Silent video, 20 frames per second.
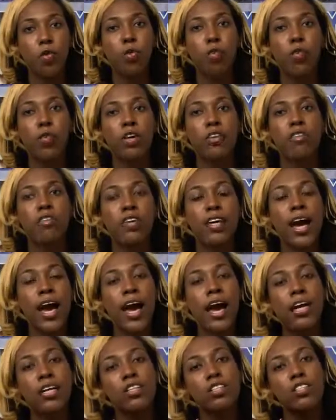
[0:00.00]
We've
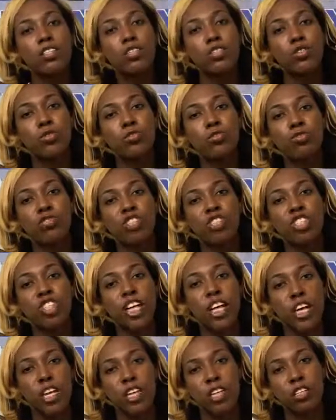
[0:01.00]
got to
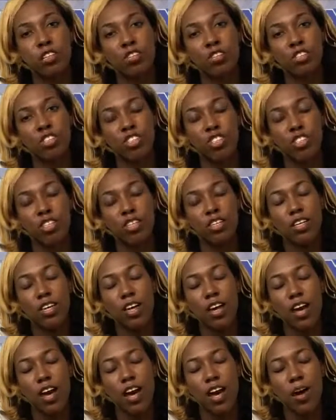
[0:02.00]
change
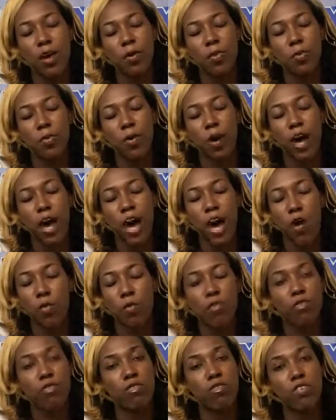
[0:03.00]
how we
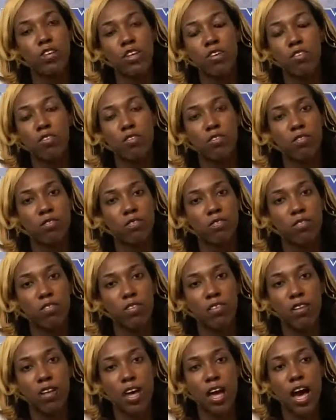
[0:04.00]
feel,
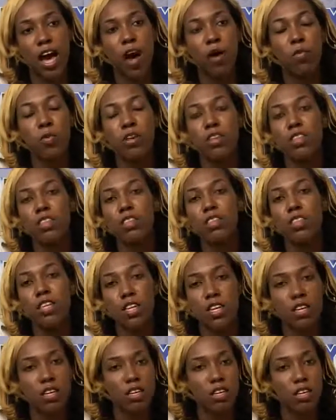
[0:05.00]
how we
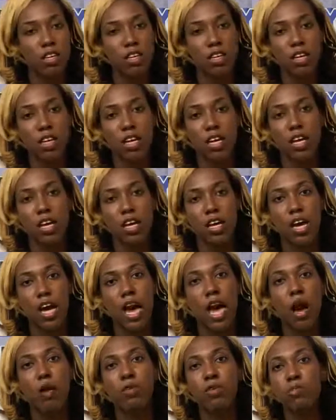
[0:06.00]
think,
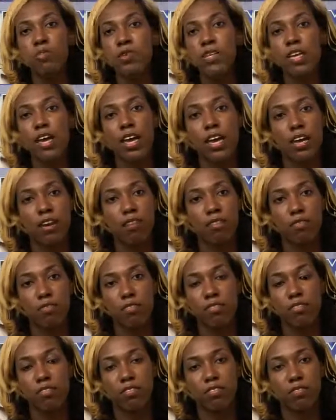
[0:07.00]
how we behave.
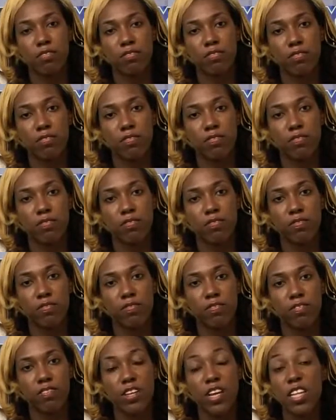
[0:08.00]

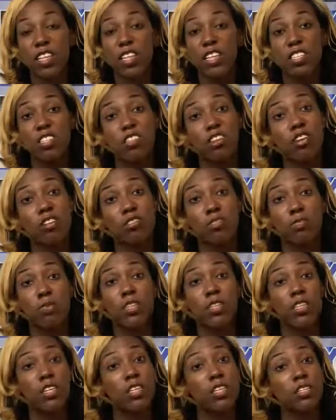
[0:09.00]
And that starts
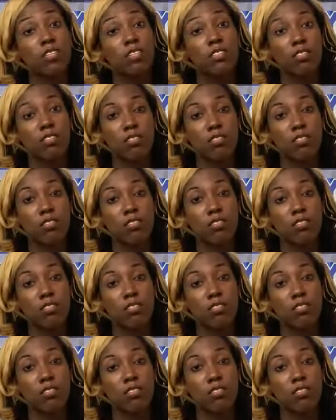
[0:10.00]
with us.